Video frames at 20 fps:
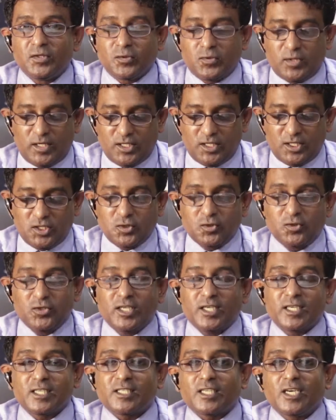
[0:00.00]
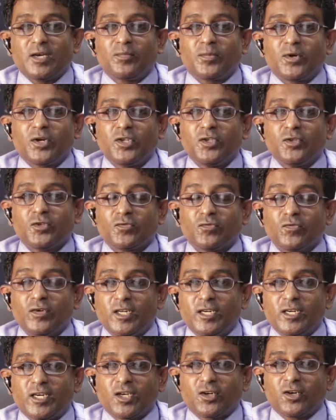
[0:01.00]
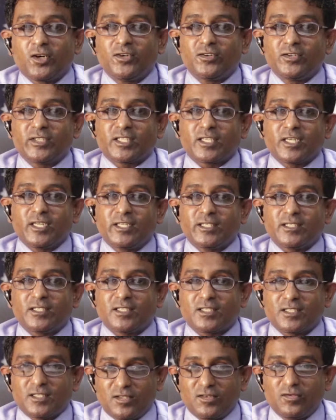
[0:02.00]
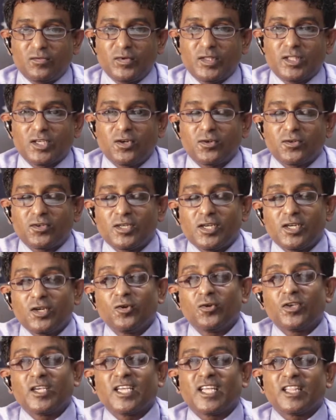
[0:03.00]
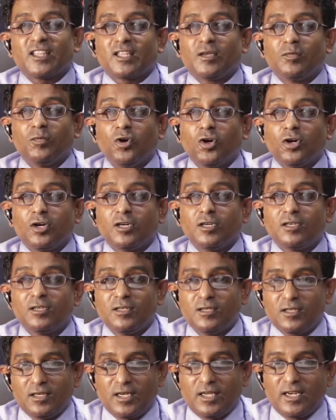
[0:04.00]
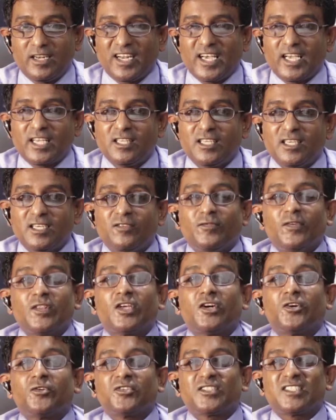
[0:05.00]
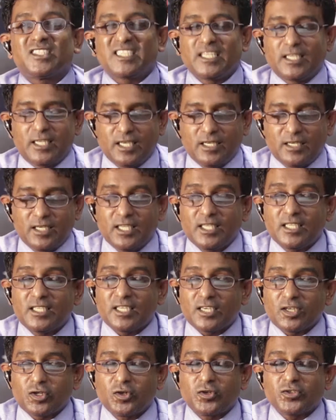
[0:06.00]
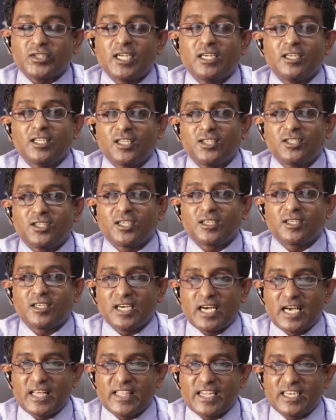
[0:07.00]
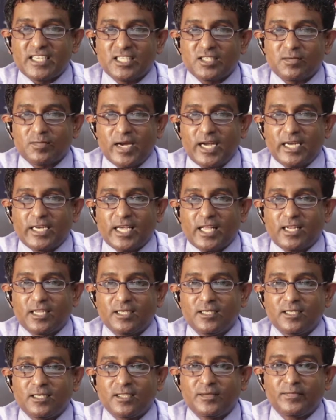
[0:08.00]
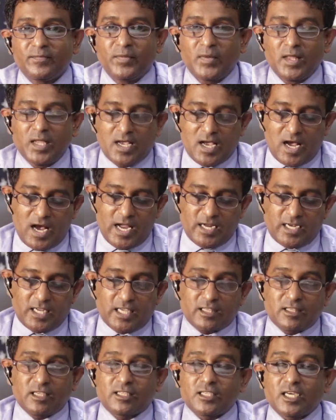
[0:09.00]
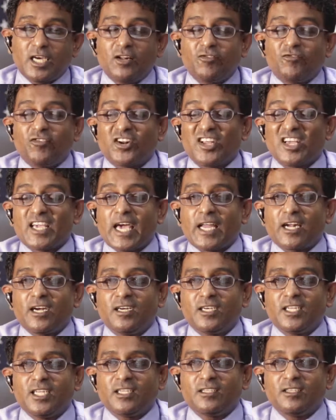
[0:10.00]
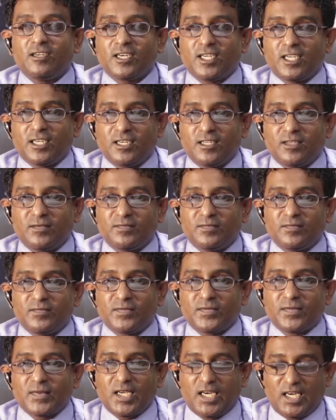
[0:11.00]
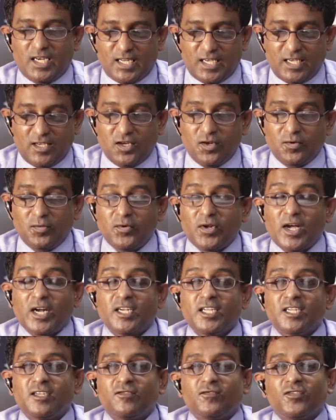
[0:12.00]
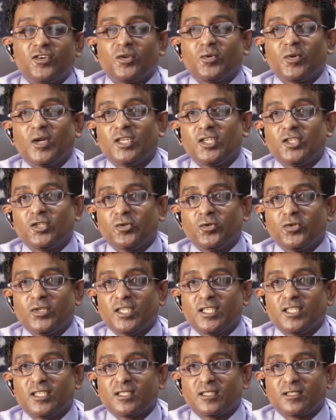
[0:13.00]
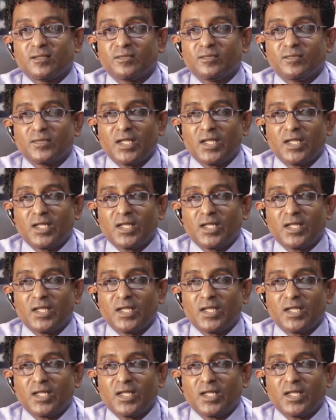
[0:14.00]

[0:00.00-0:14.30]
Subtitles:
22 years I have produced world record results without looking at the book, neither without sitting close and teaching. That is my talent. I take the child for a guaranteed grade, and I have done it for 22 years.